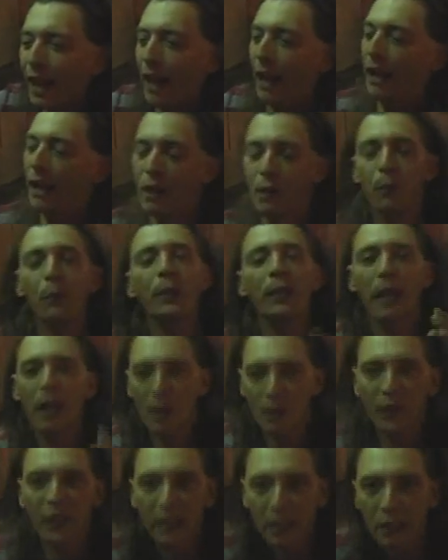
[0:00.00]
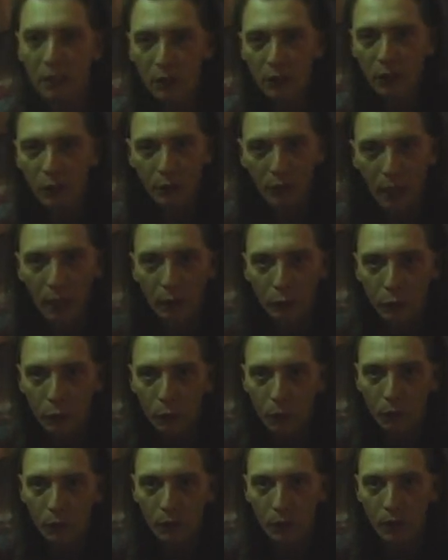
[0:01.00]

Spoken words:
yeah, if we have an easy schedule.